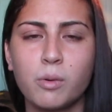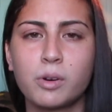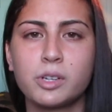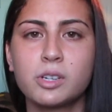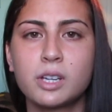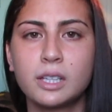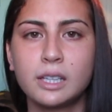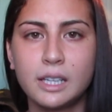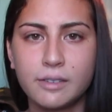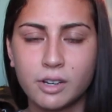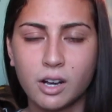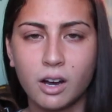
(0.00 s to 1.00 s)
or you can
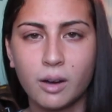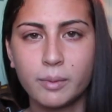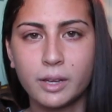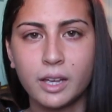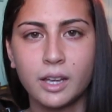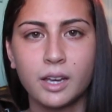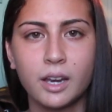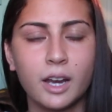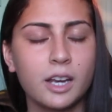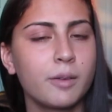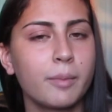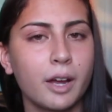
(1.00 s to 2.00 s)
leave a comment in
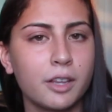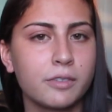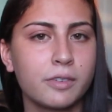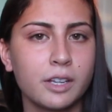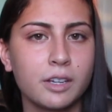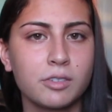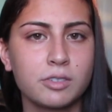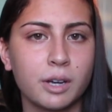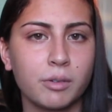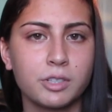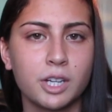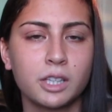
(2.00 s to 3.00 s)
any of my other videos. I
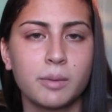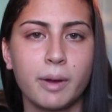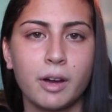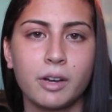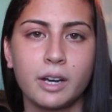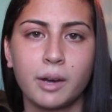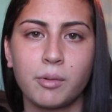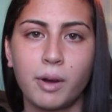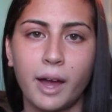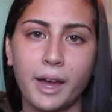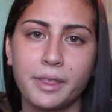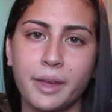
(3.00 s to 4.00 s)
will check them out and I will
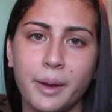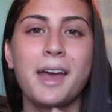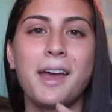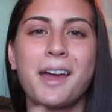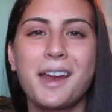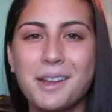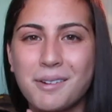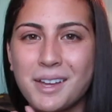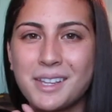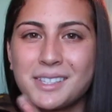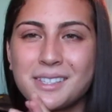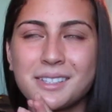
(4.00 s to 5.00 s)
add them.
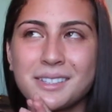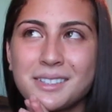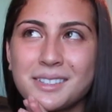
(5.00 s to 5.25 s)
Anyways,